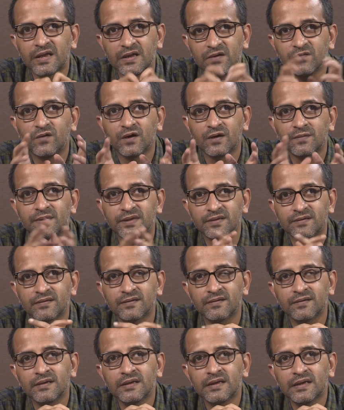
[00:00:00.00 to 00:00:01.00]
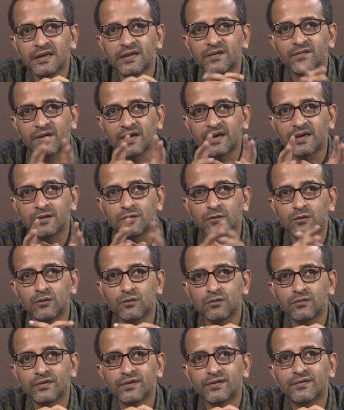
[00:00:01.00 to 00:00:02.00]
information, if I
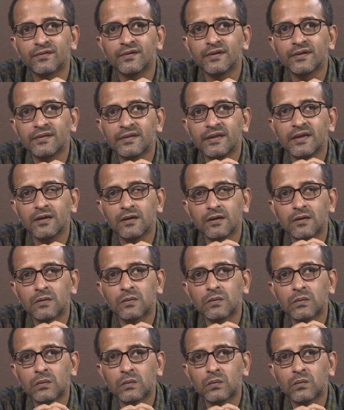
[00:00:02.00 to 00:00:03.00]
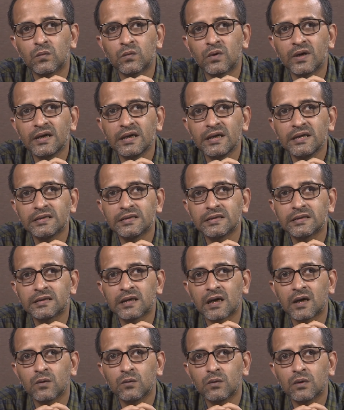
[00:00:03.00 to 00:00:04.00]
do this, then what does
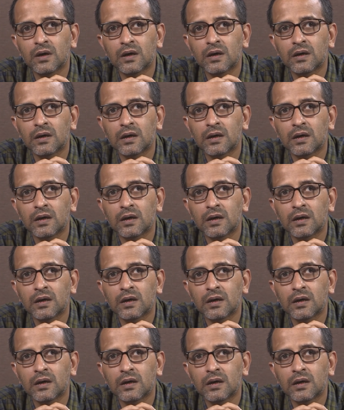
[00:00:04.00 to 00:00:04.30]
it, how,